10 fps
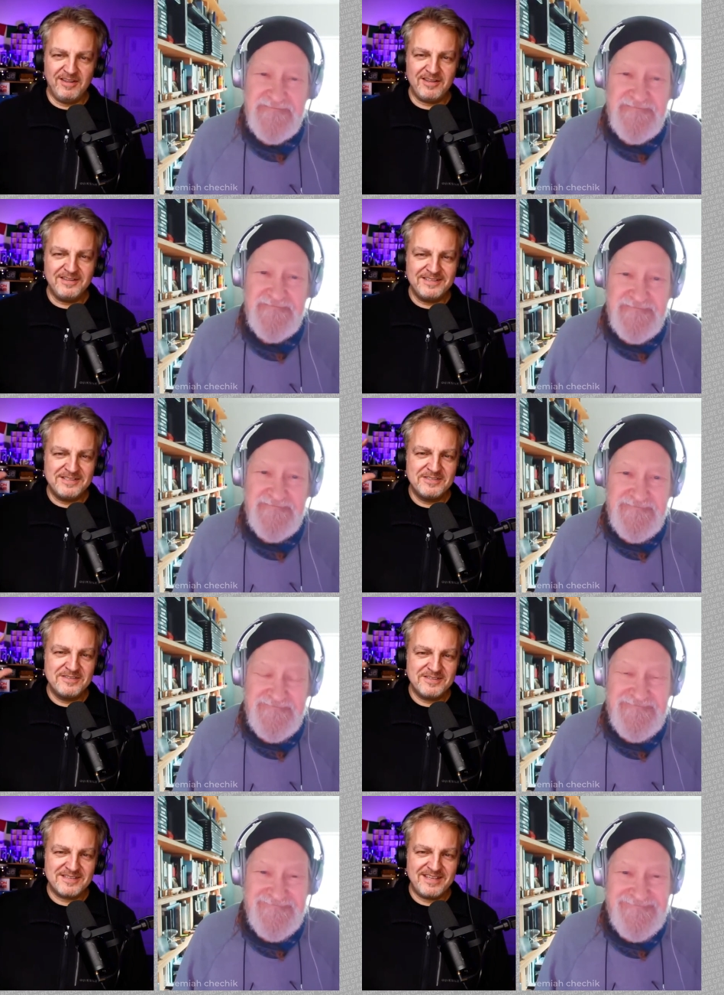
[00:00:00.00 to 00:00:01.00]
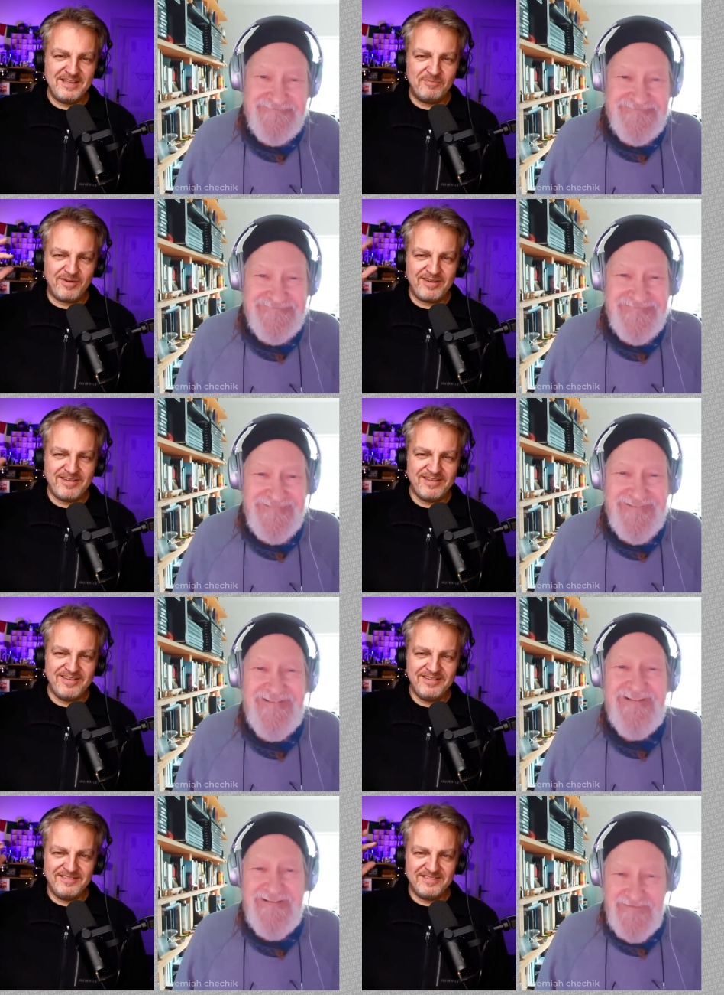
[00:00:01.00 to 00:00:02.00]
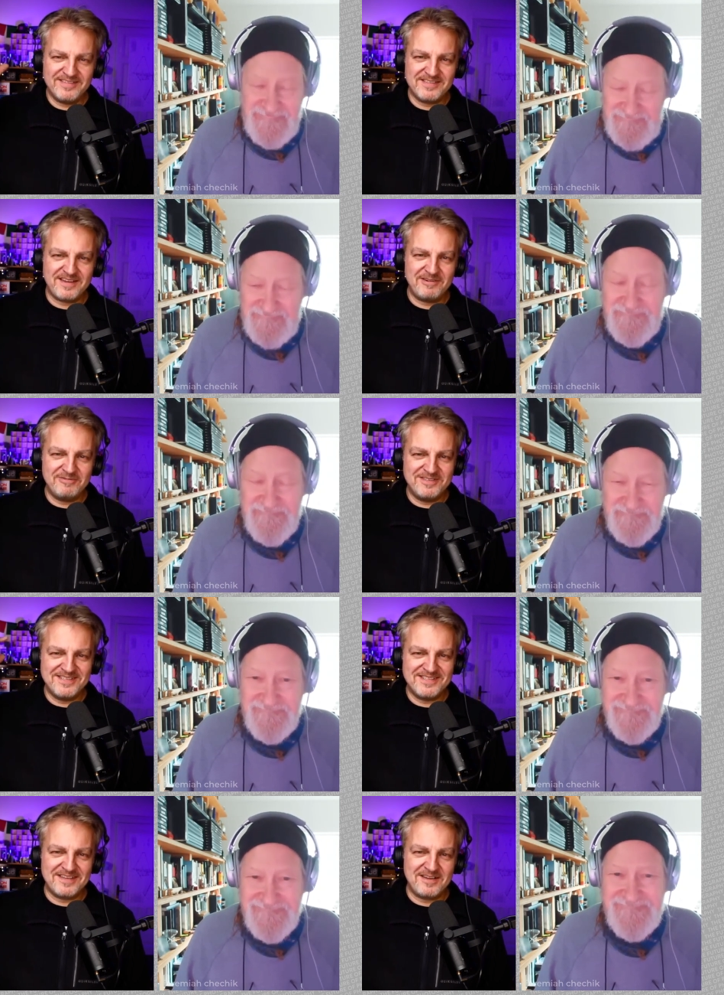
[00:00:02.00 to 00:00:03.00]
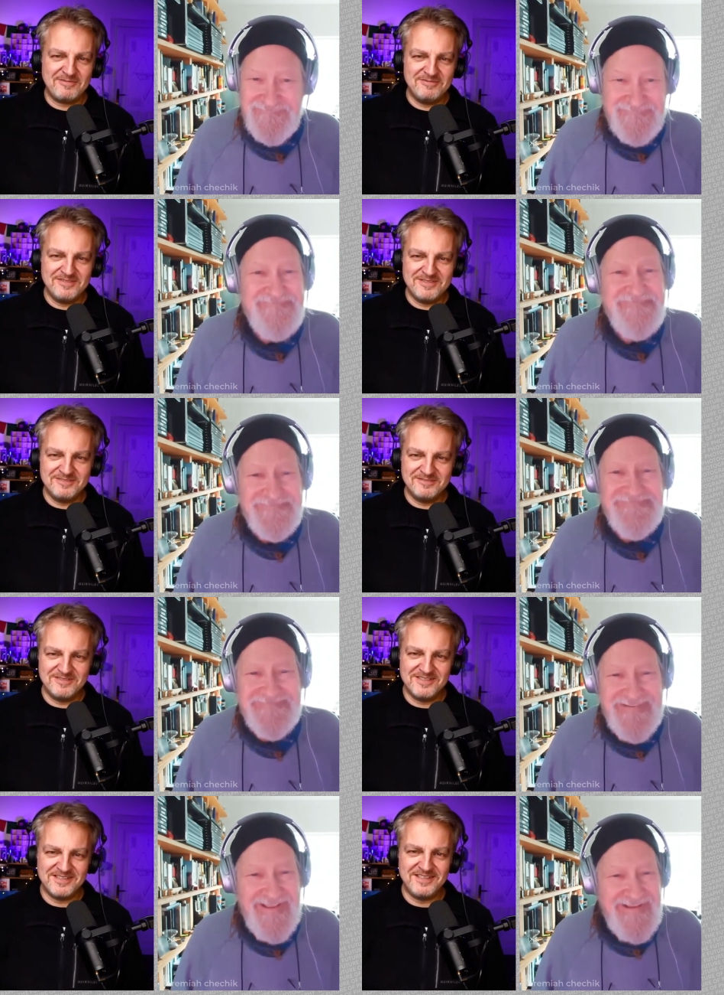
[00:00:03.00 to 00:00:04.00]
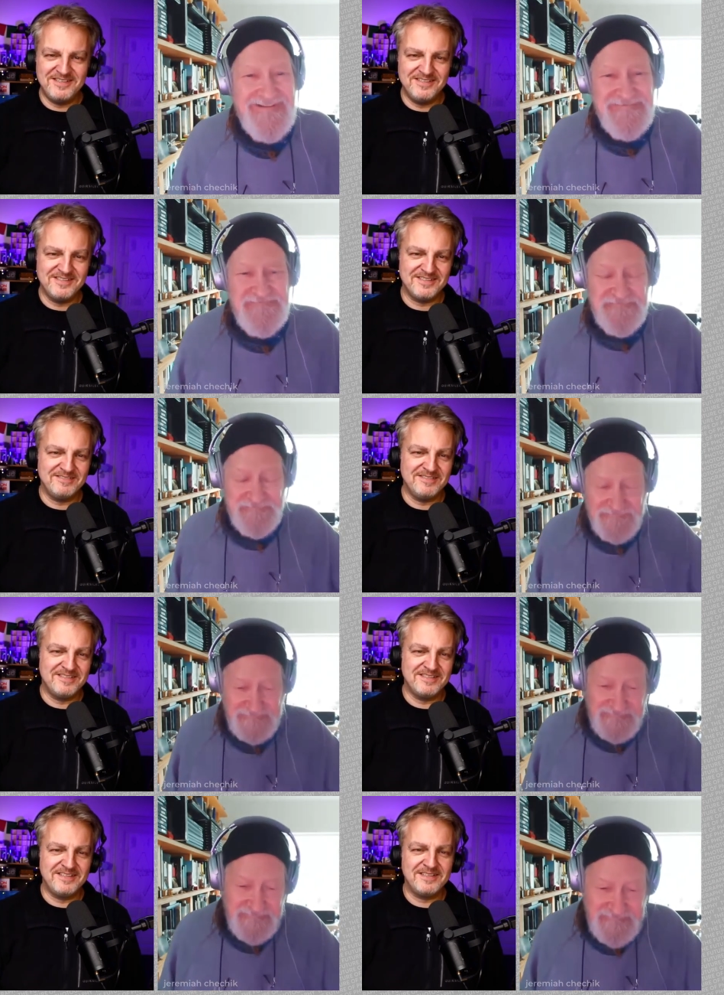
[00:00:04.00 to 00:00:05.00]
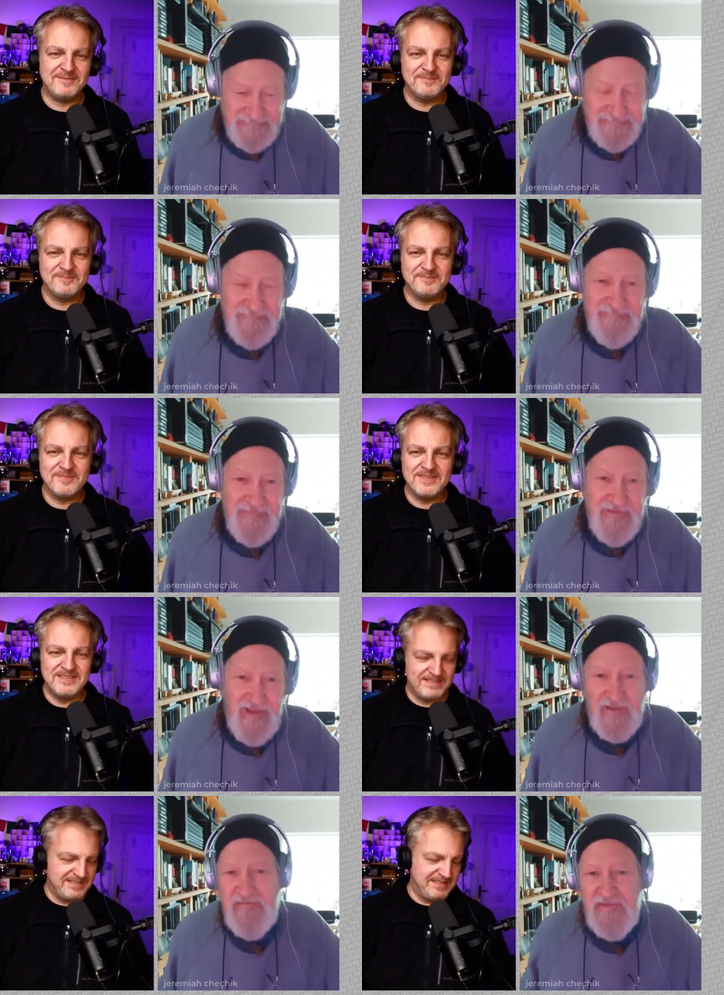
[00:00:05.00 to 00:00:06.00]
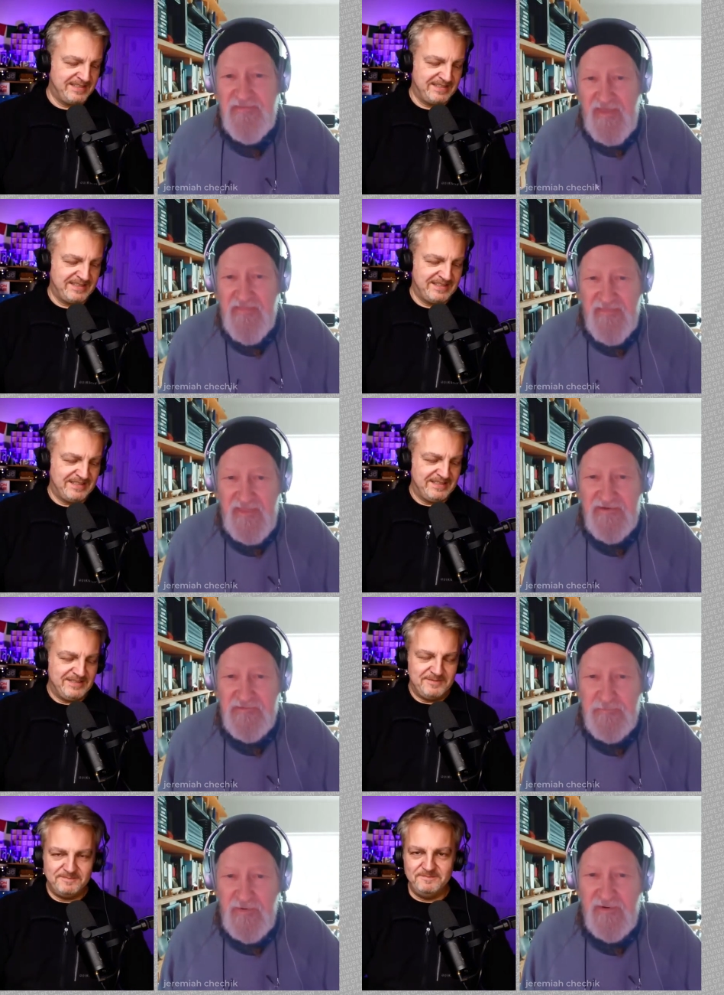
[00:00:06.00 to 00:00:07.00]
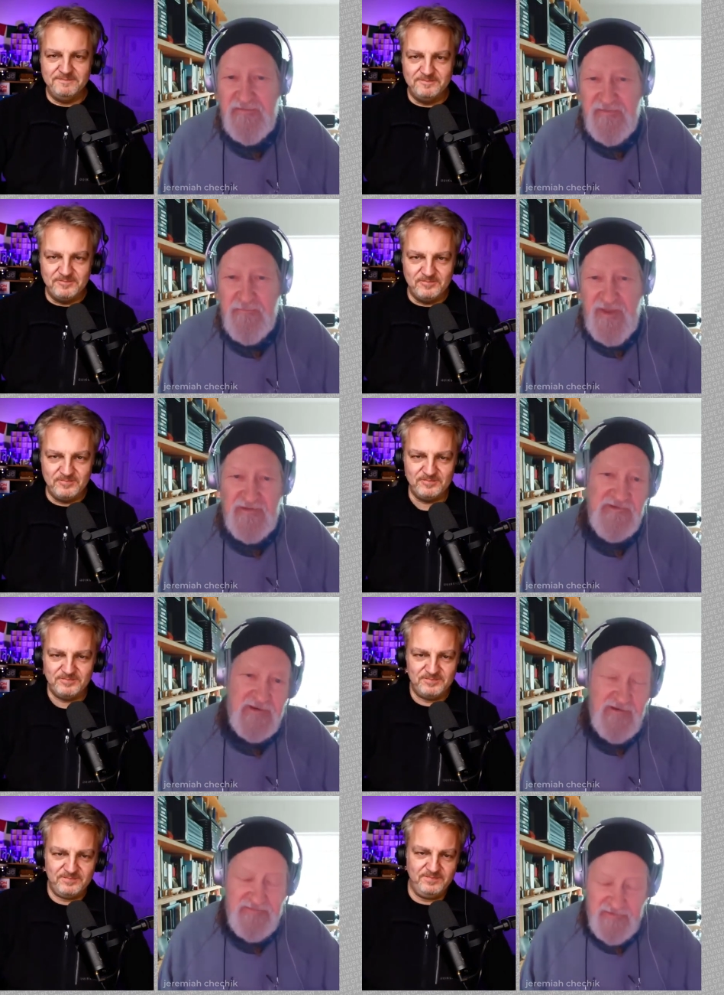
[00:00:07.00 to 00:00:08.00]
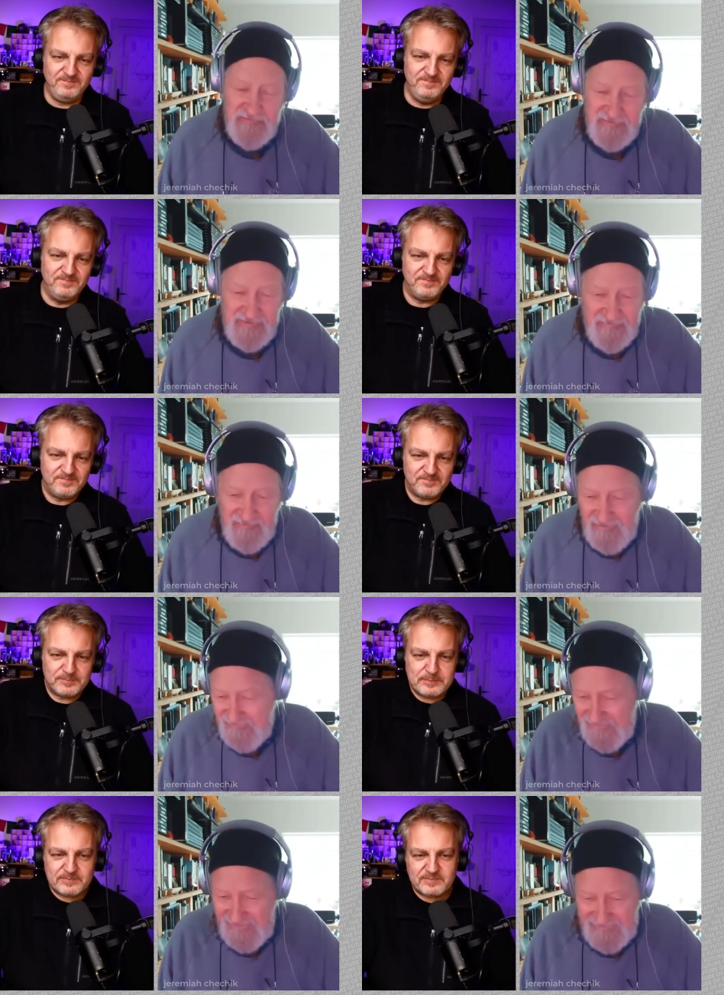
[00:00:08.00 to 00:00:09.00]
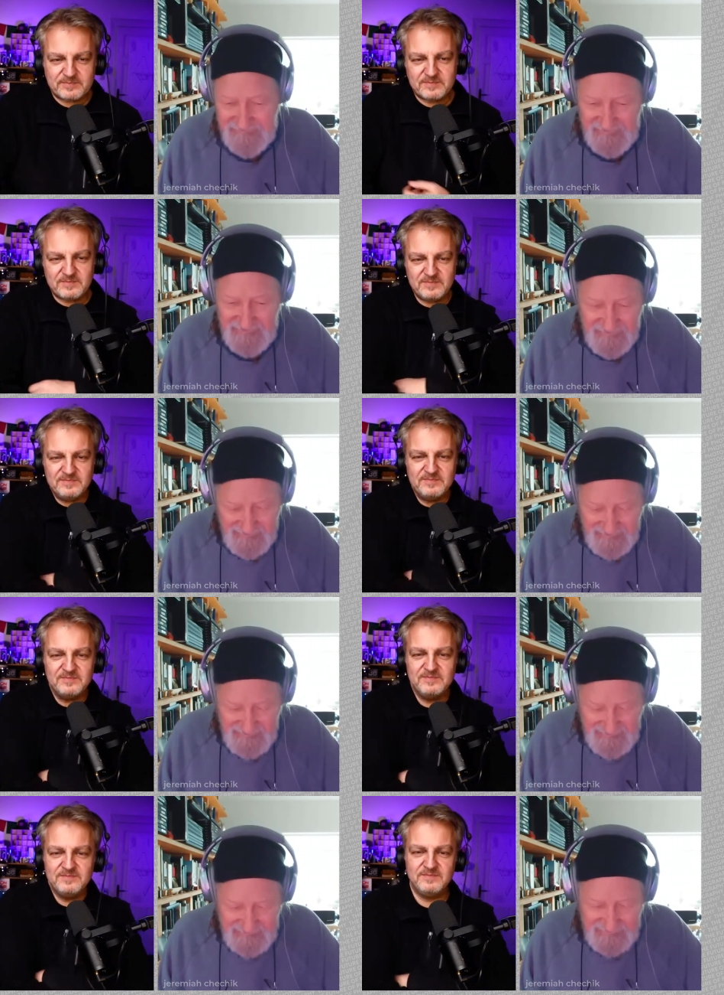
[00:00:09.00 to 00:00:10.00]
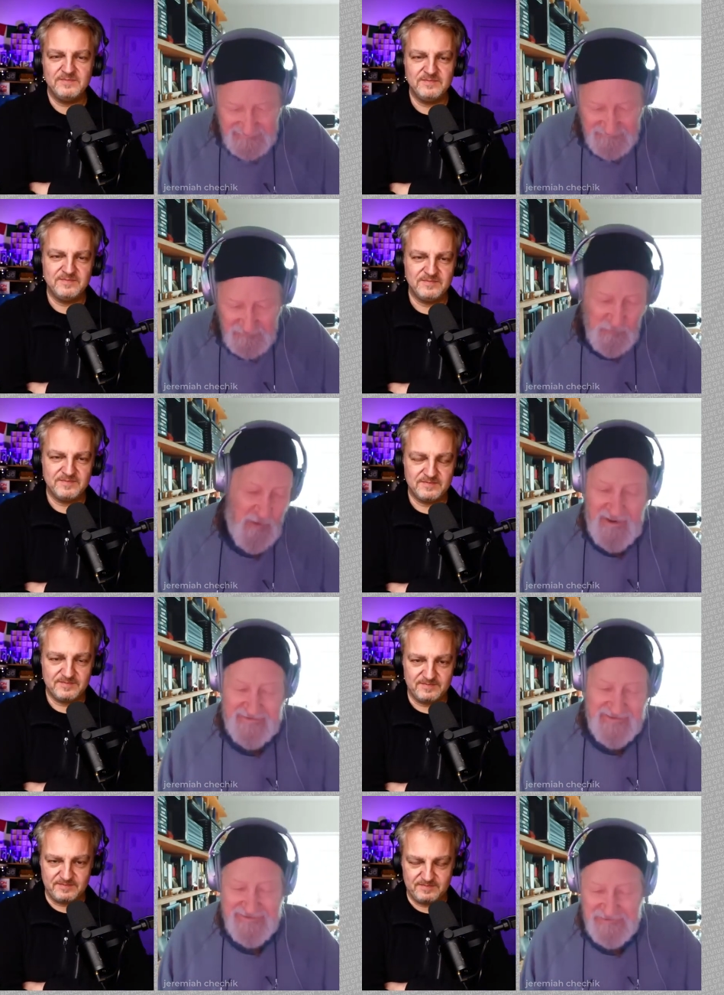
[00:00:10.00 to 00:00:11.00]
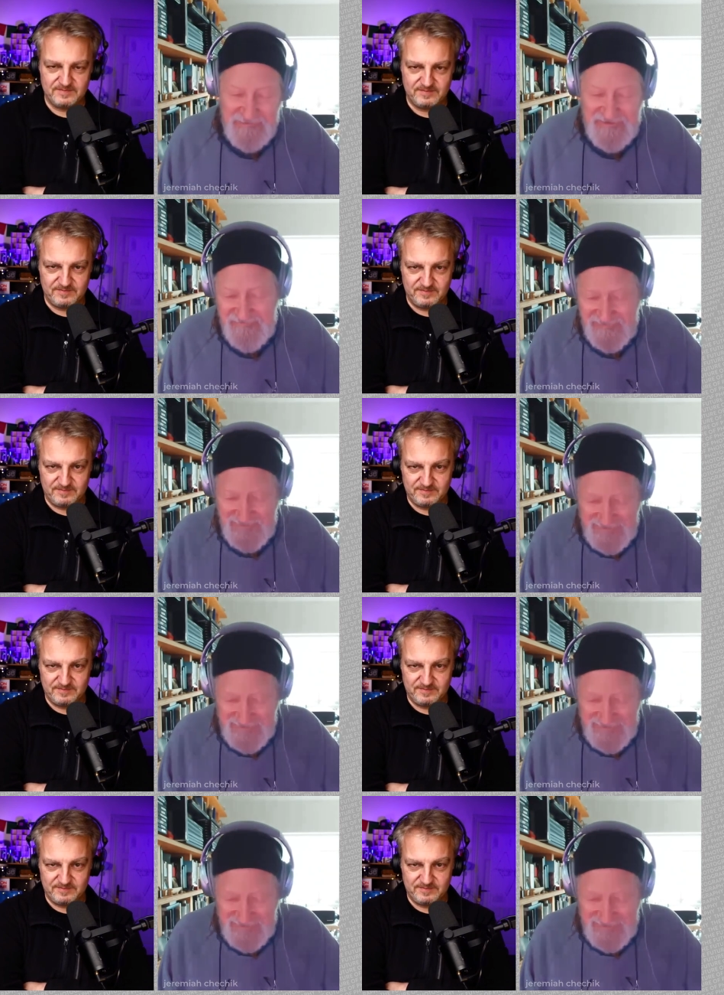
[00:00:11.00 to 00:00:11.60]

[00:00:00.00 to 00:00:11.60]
Speaker 1: lulled into the sleep by the siren sounds of the yeah. seals. It was, yeah.
Speaker 2: I think that that is part of the magic. Also, you know, on land, the the kind of quacking or whatever